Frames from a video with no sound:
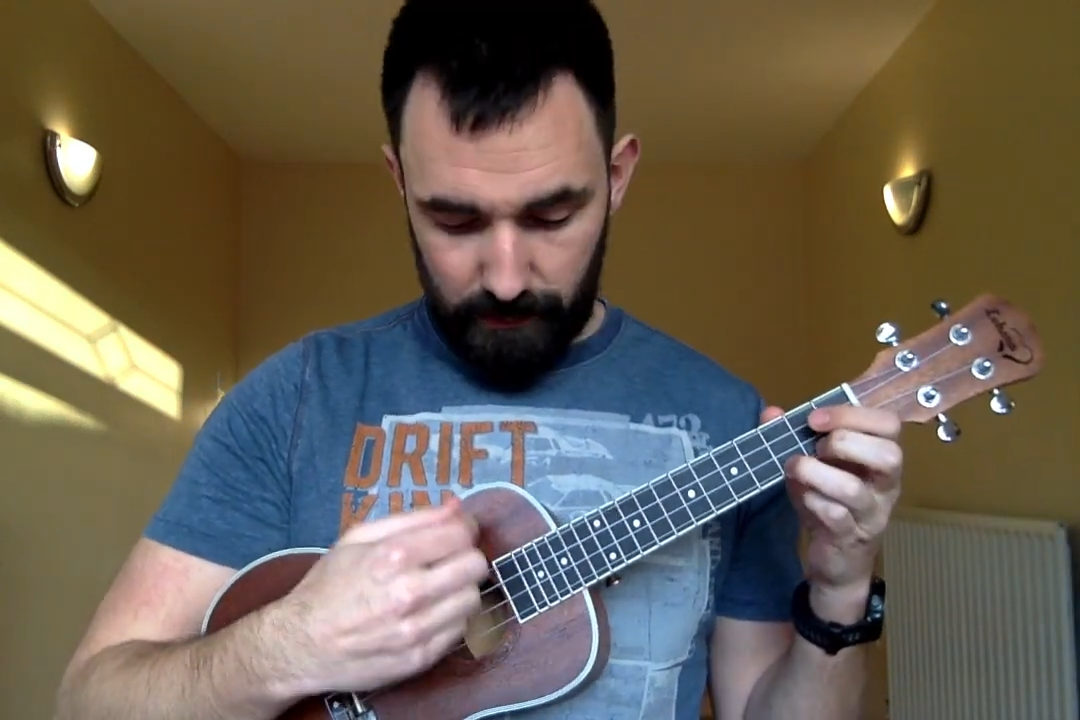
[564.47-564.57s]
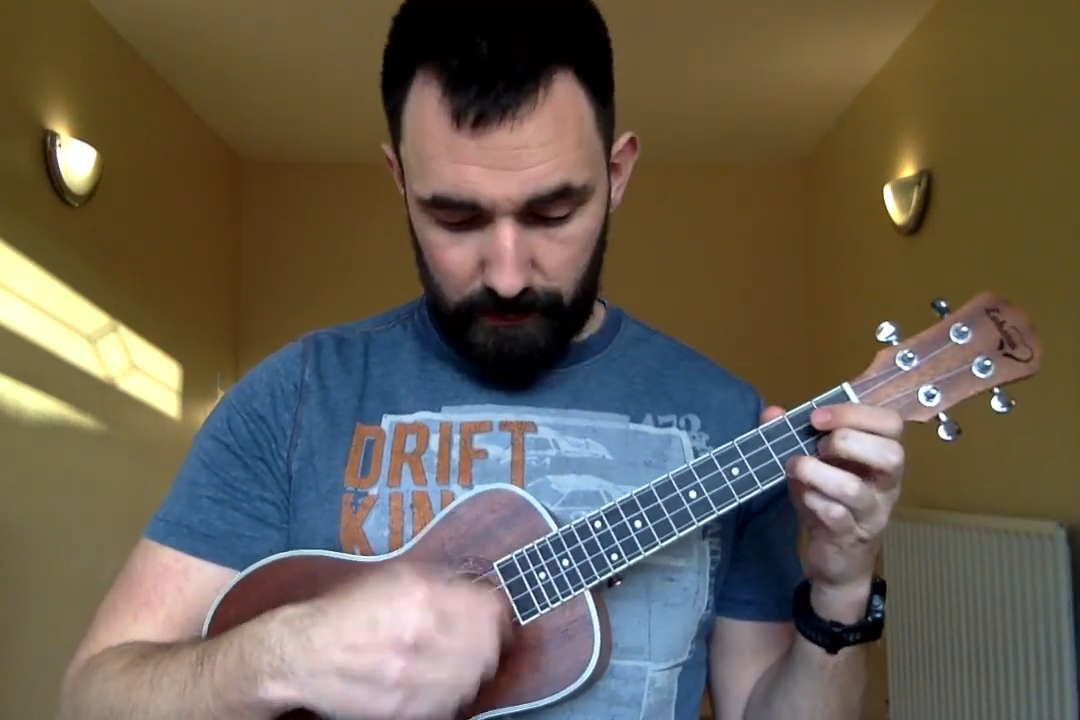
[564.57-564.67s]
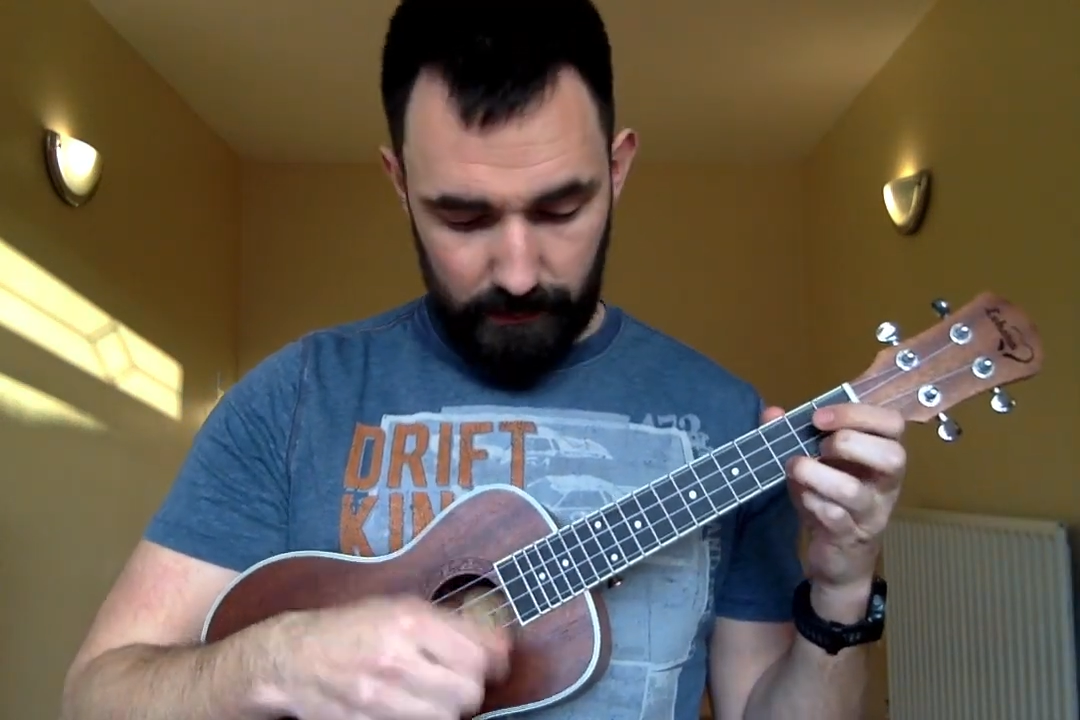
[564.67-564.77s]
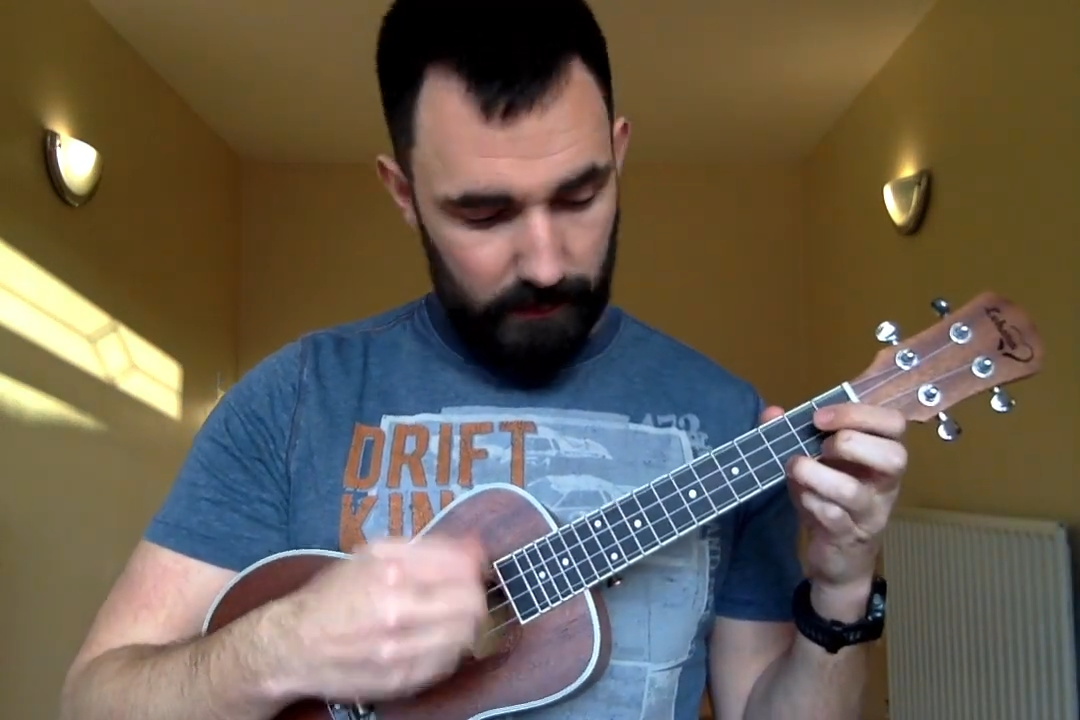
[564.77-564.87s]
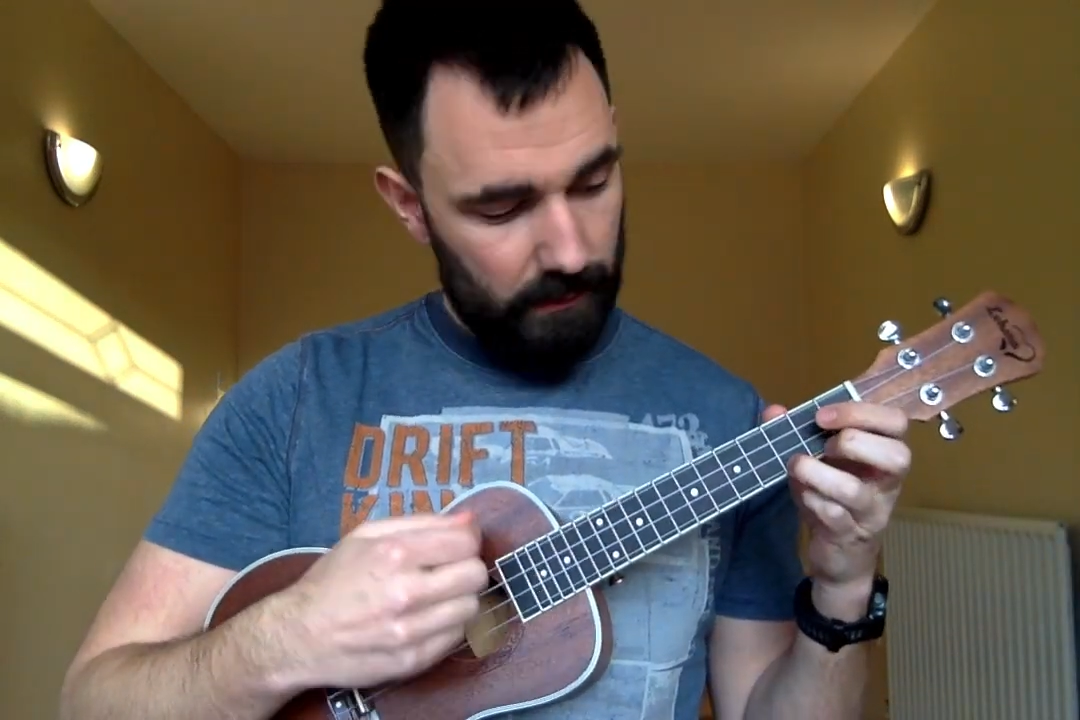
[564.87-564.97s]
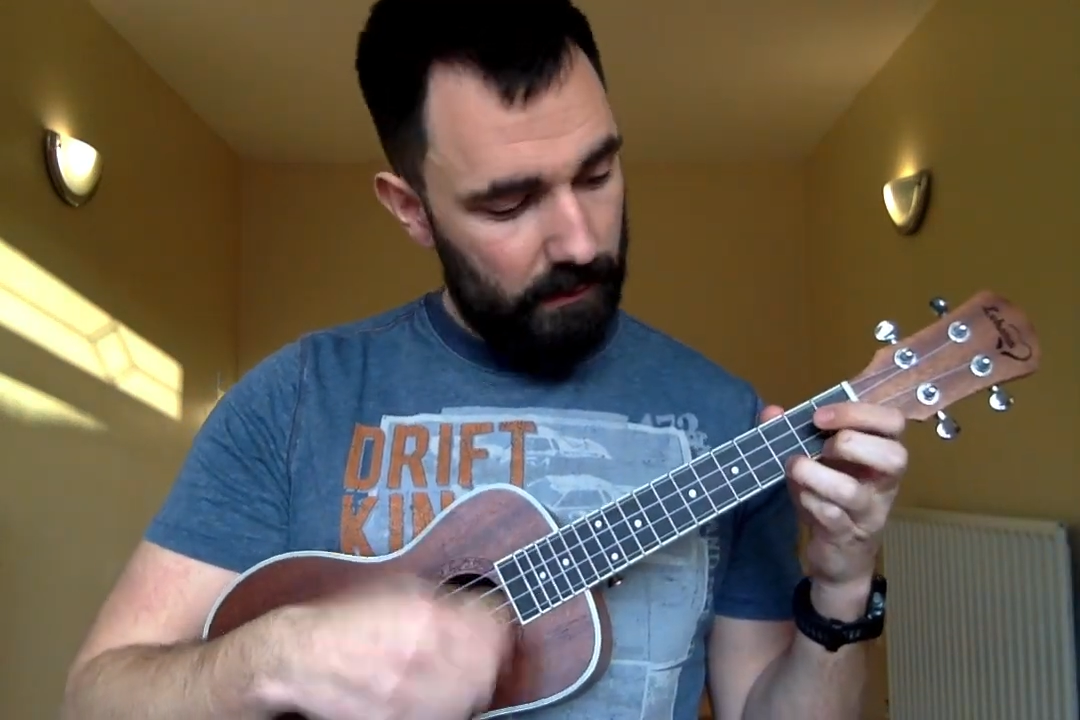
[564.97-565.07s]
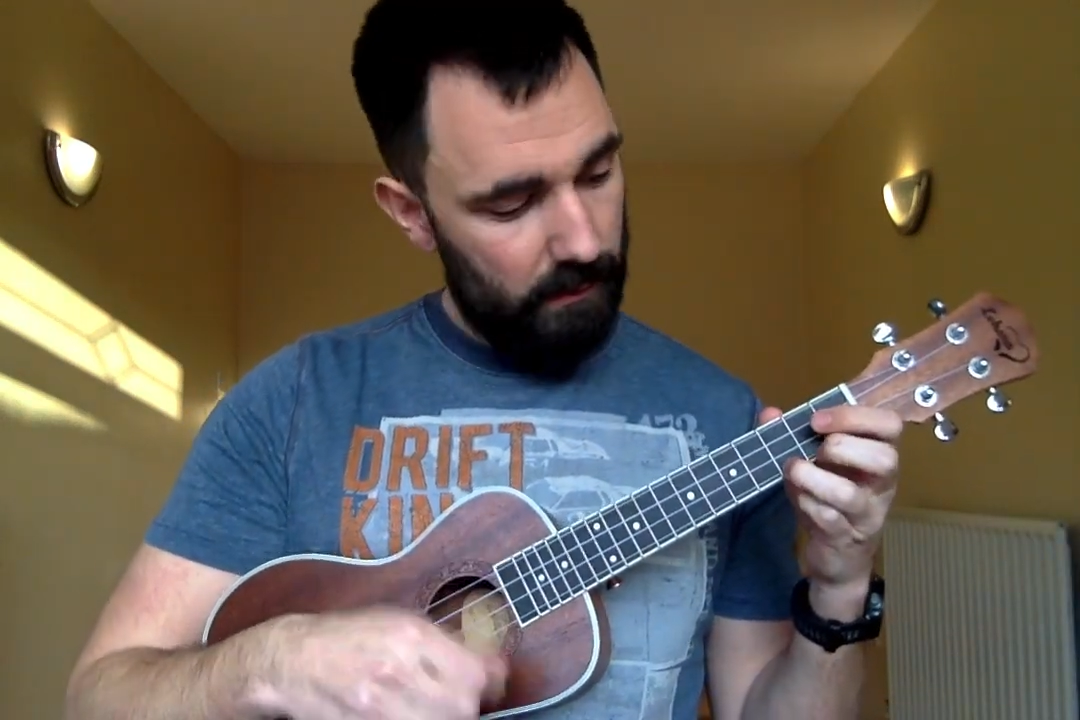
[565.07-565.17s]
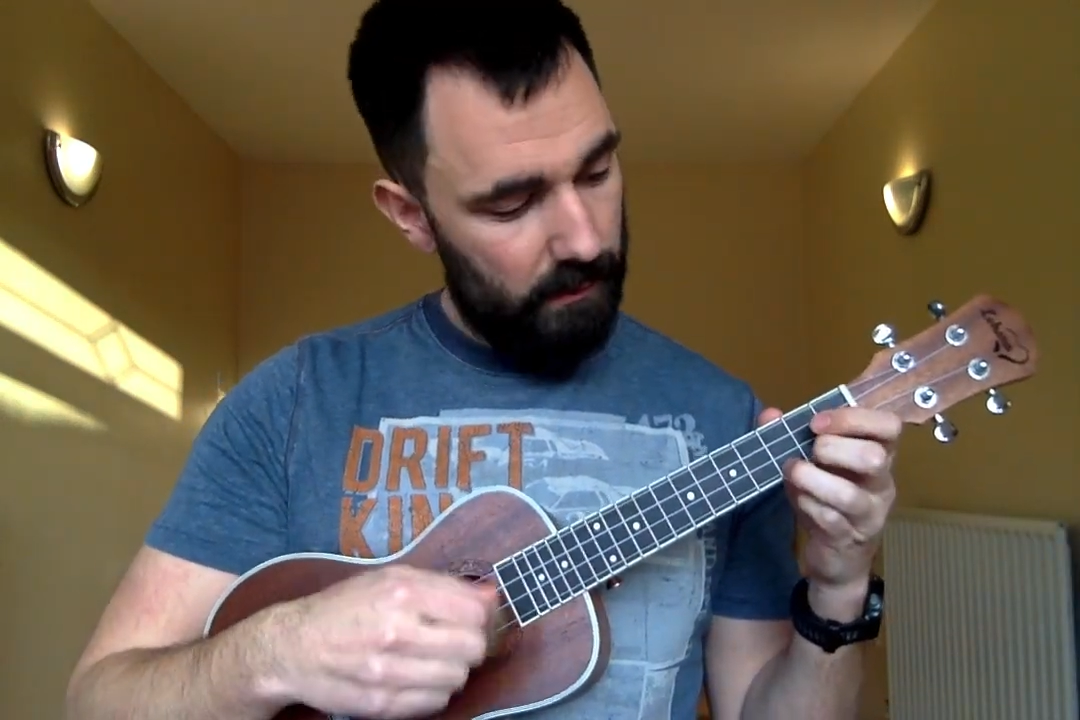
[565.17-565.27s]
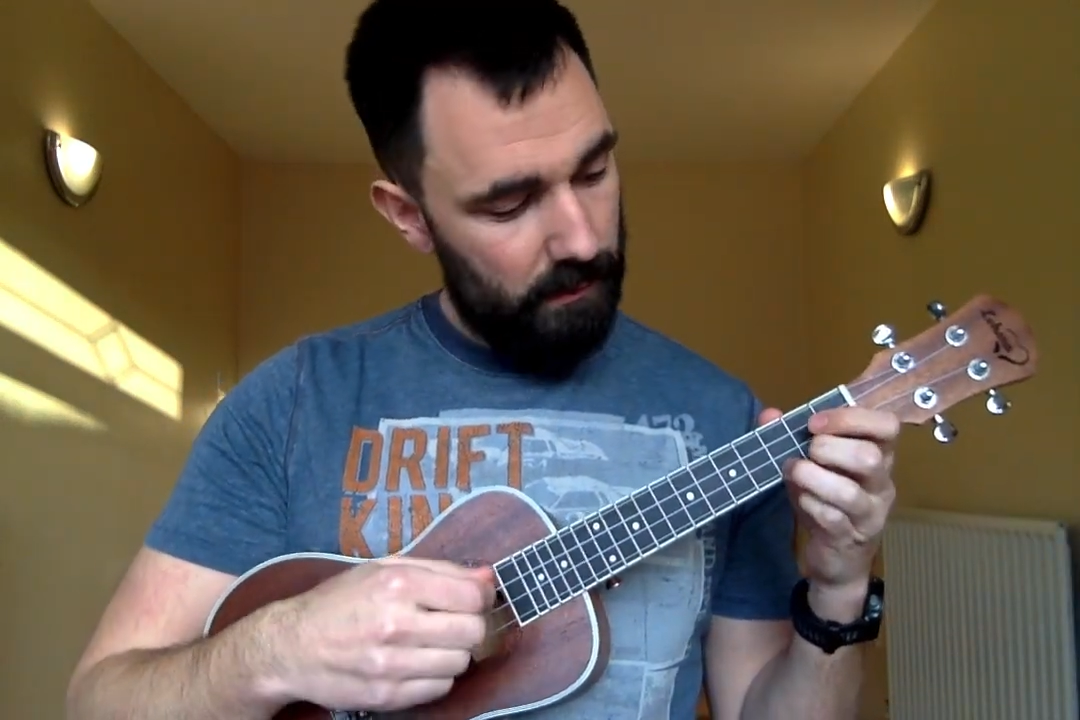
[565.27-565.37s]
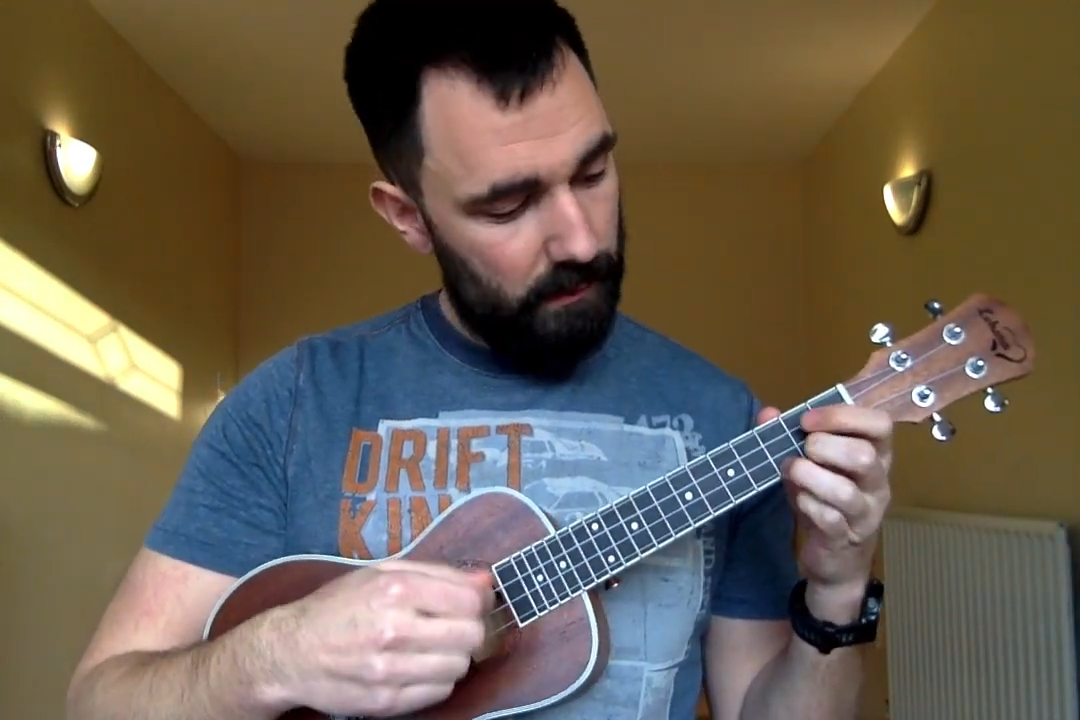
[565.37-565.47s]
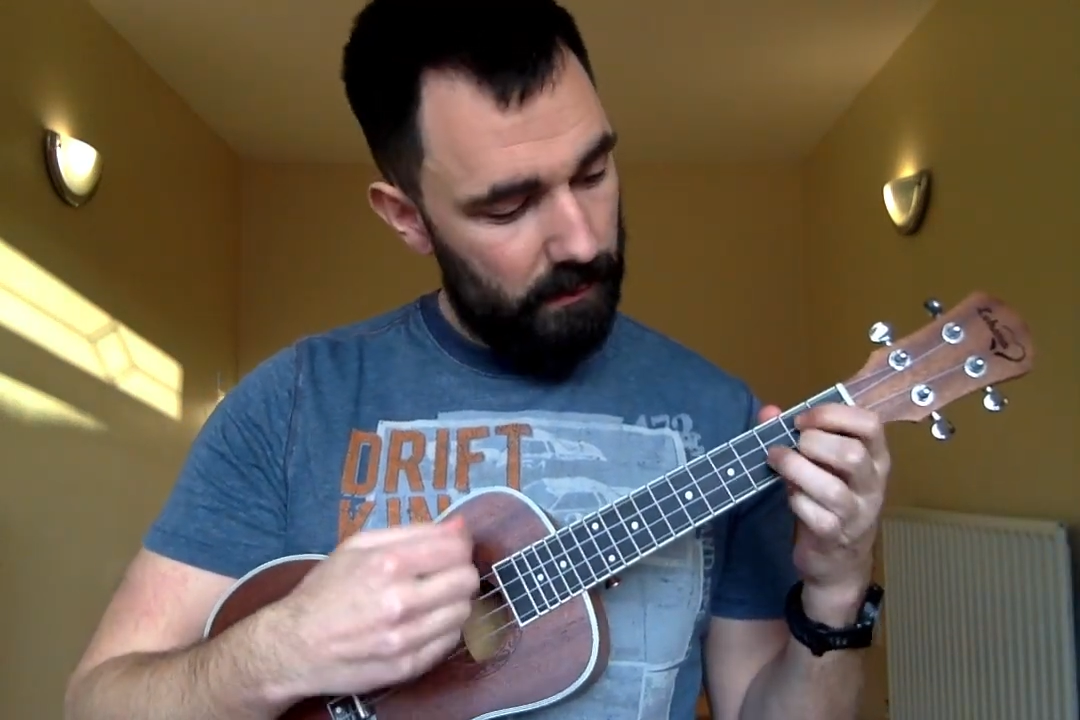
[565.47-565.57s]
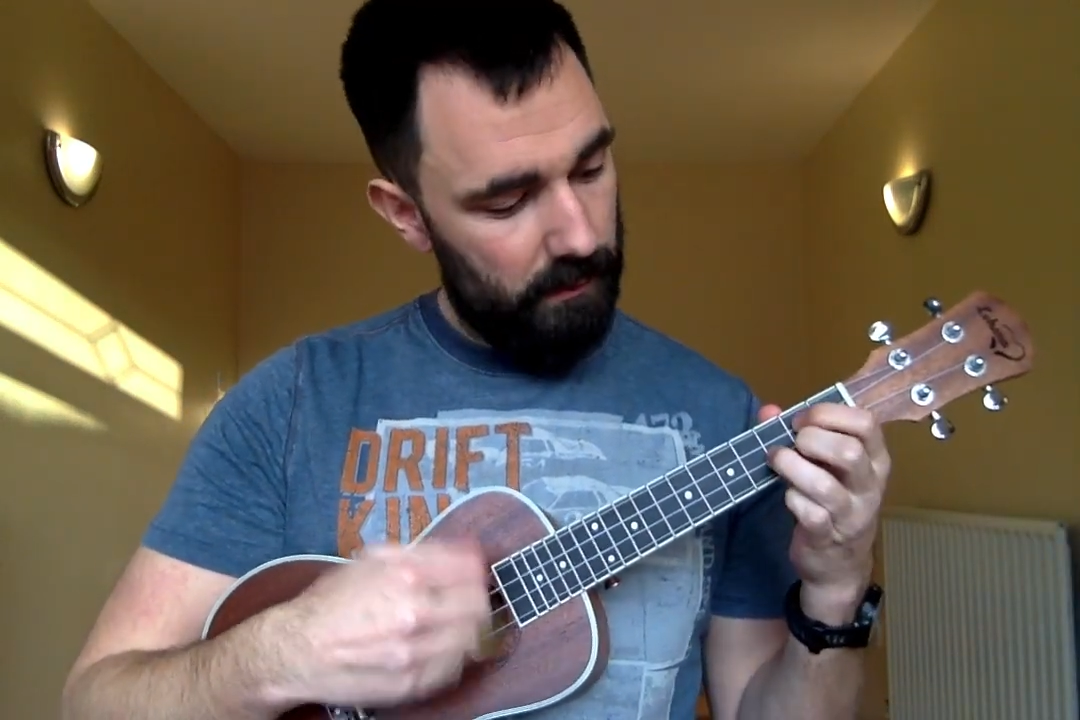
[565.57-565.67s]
and